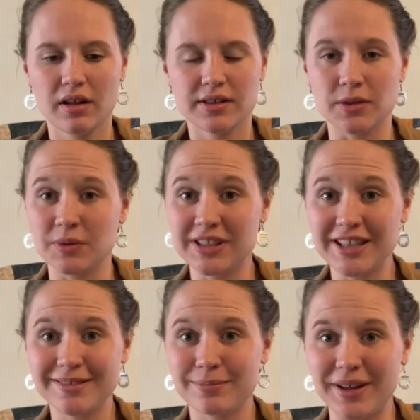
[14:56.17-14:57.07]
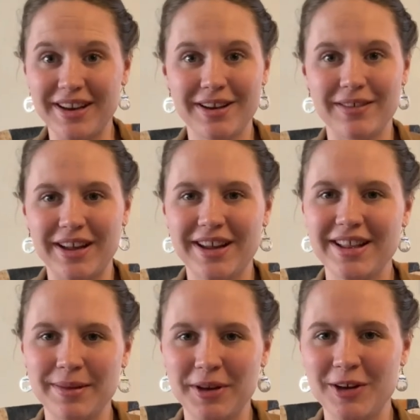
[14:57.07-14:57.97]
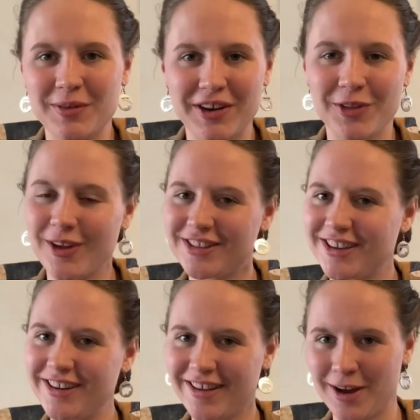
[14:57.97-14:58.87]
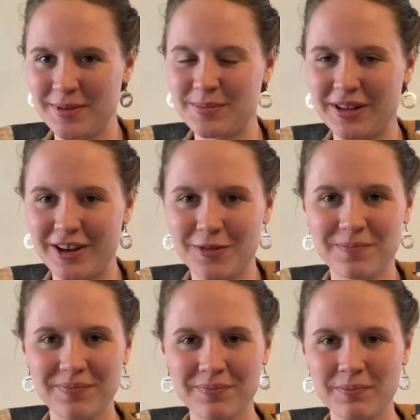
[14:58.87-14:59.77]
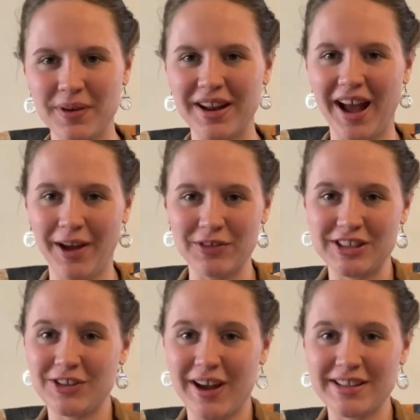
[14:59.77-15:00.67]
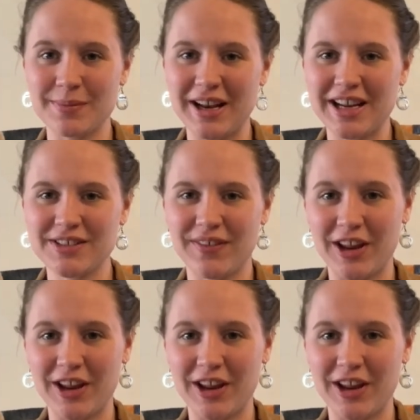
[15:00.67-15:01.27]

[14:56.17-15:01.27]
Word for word: So we'll see. But anyway, let me know what your thoughts are in the comments below. But I will see you guys in my next